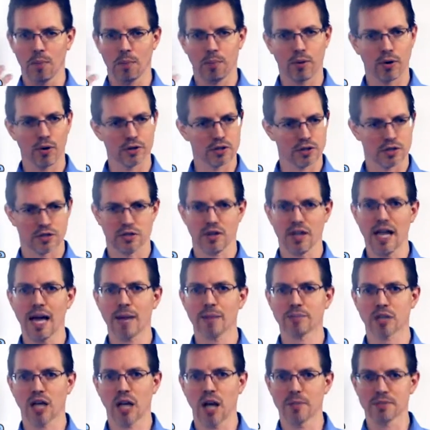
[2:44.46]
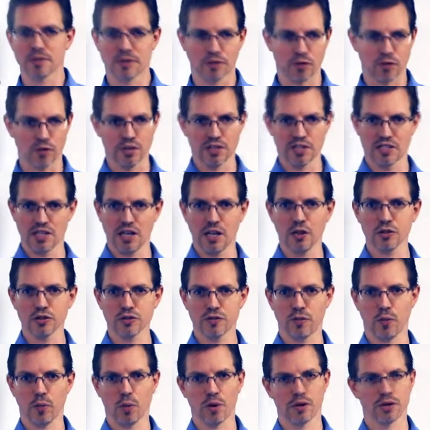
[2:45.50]
purchase laptops for a sales
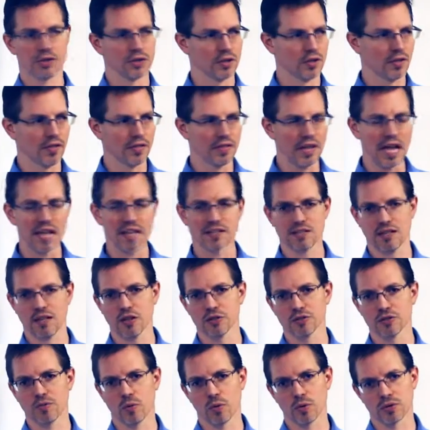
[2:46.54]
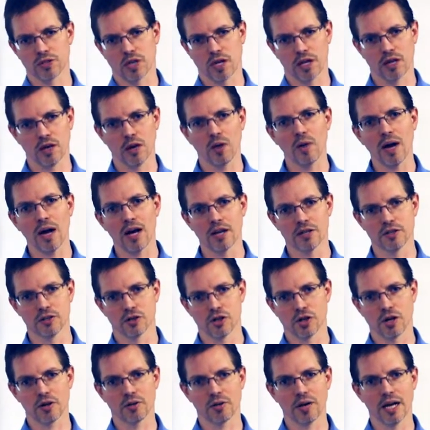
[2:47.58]
force so that sales force can go out and
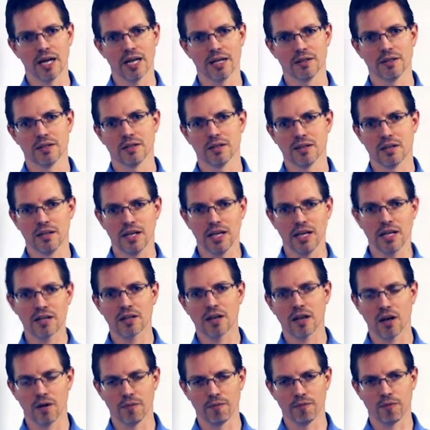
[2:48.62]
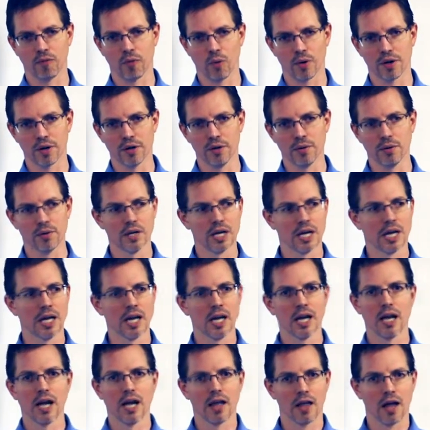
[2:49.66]
generate income for you,
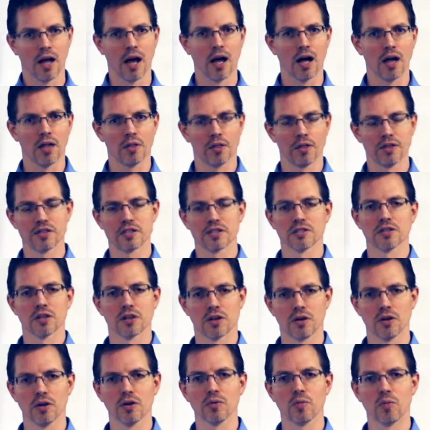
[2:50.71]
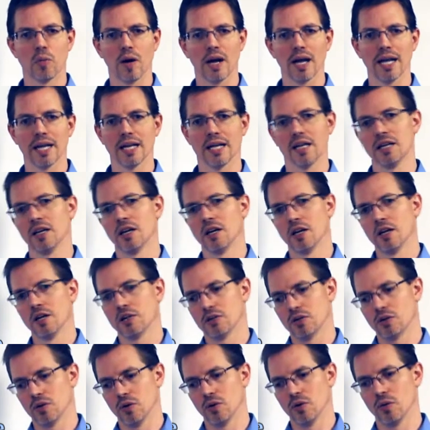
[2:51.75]
this is a good way
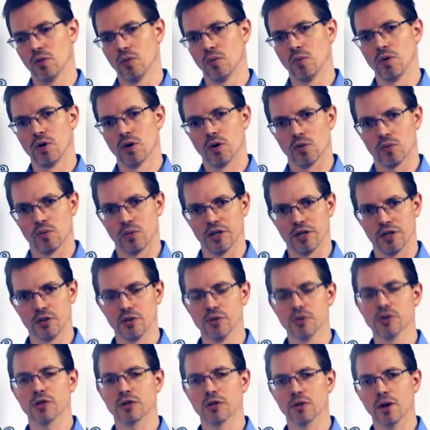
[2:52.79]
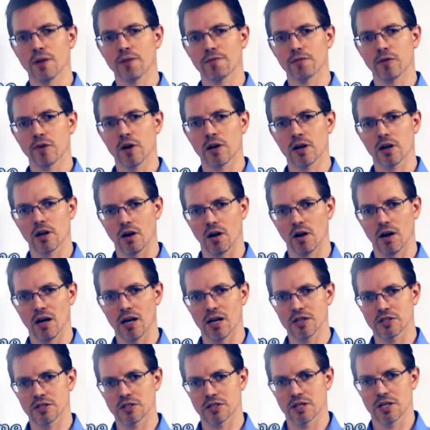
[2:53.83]
to reduce your upfront
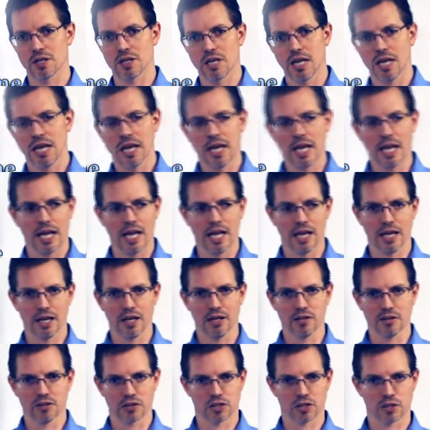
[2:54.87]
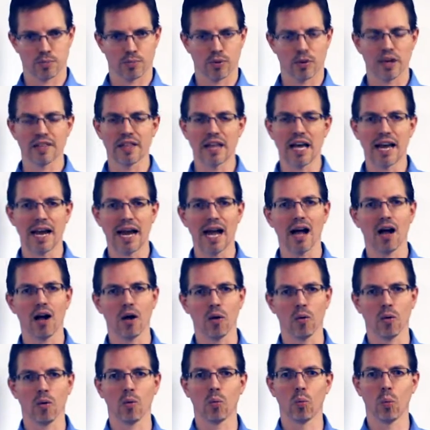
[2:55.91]
cost and spread that
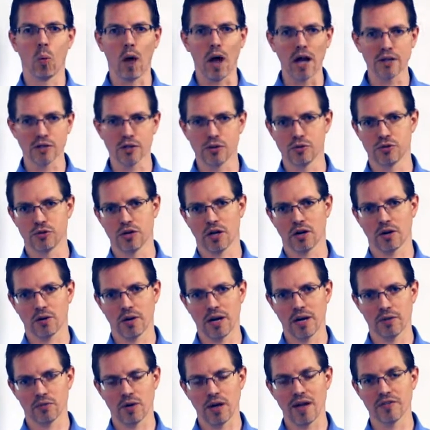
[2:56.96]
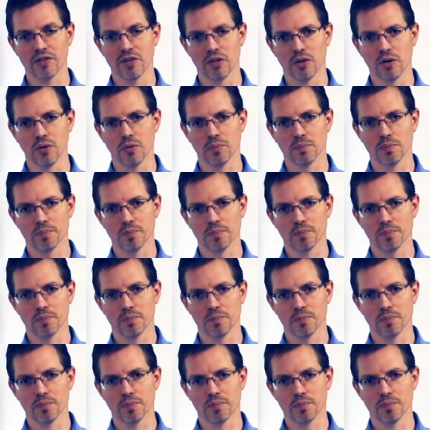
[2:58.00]
out while you generate revenue.